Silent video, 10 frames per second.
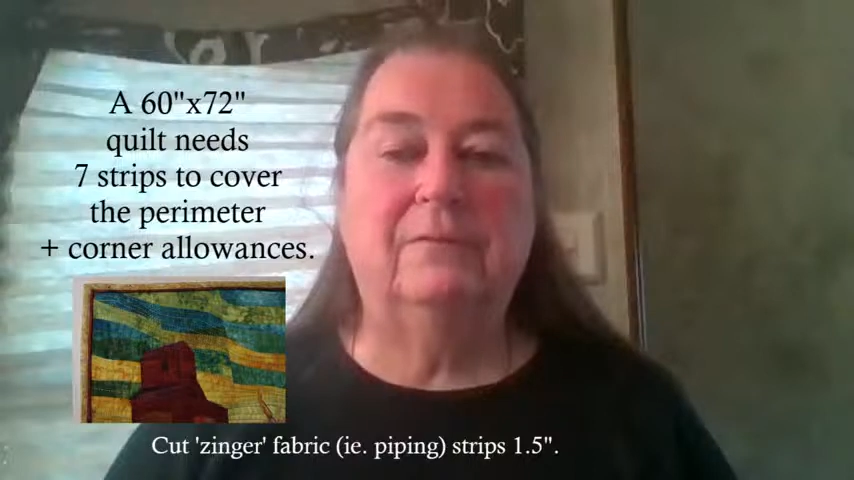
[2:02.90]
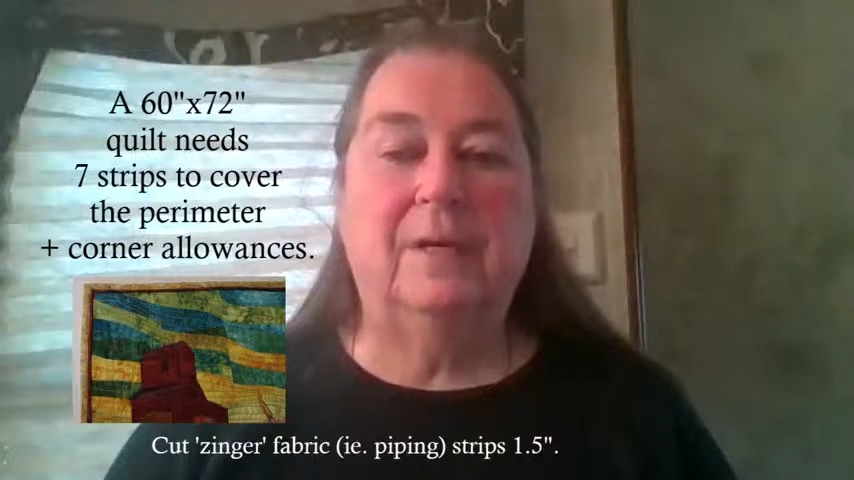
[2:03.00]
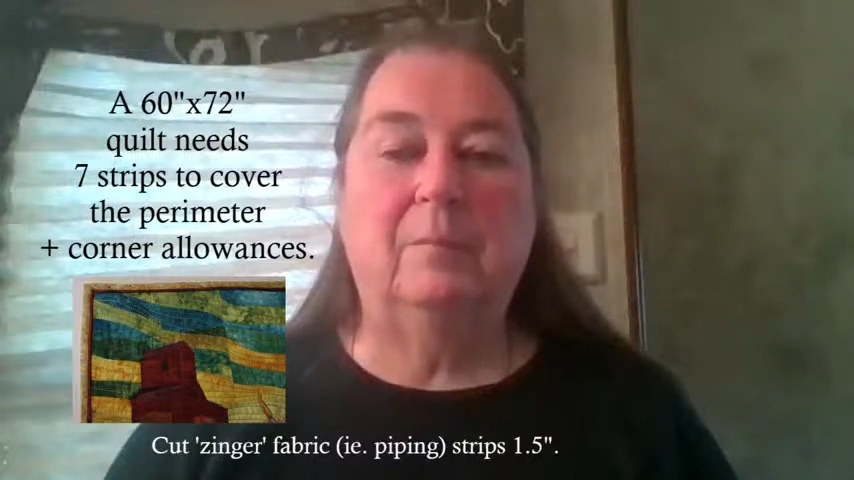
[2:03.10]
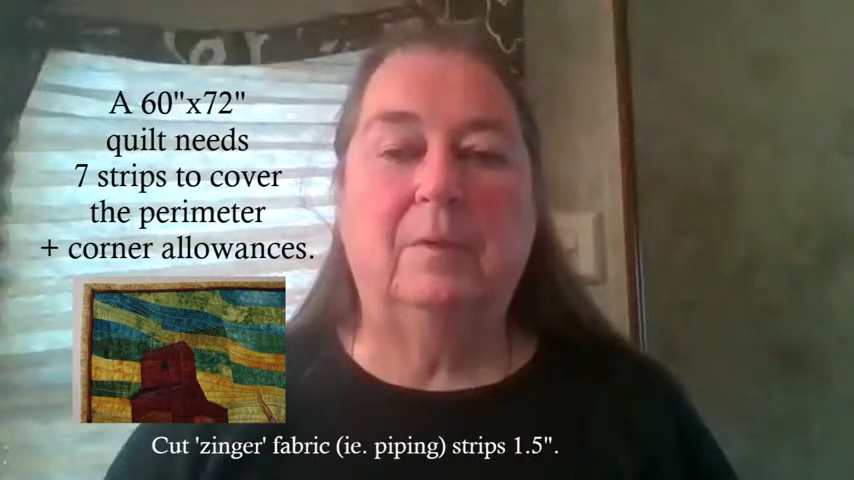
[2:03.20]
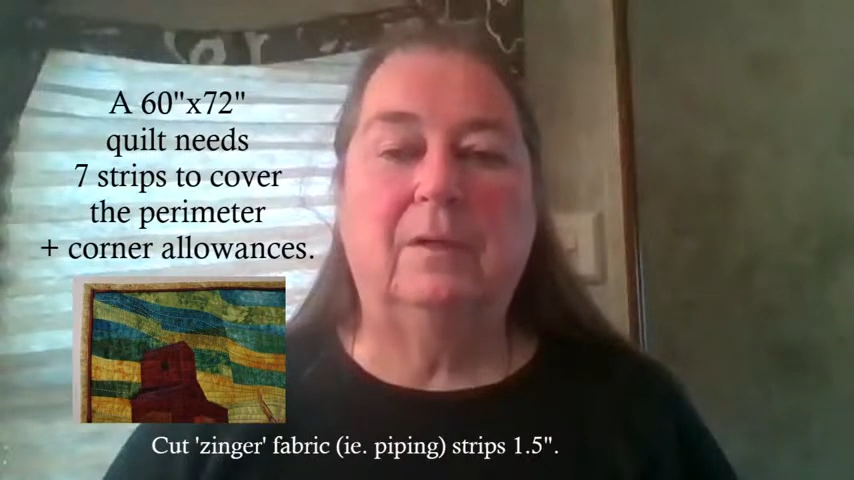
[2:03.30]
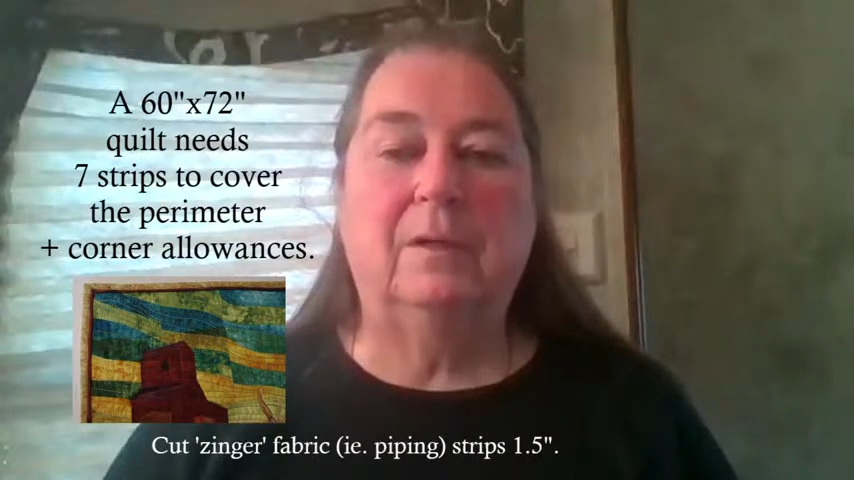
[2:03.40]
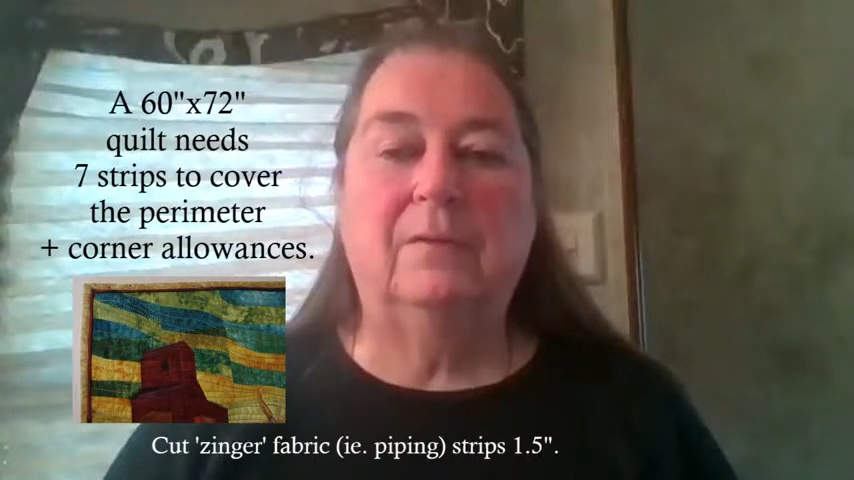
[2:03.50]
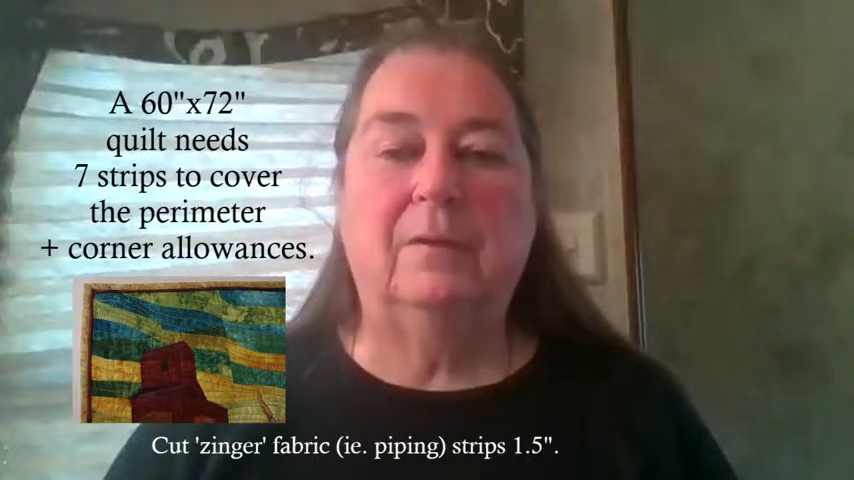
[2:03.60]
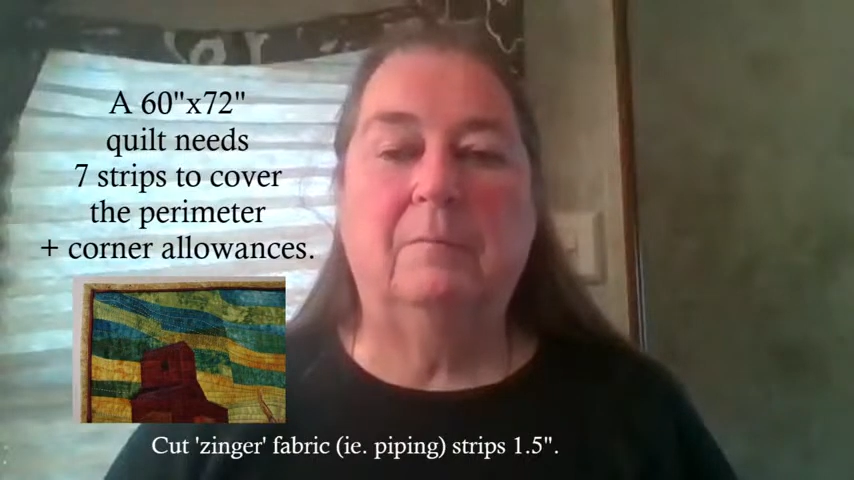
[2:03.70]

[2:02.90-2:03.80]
of fabric of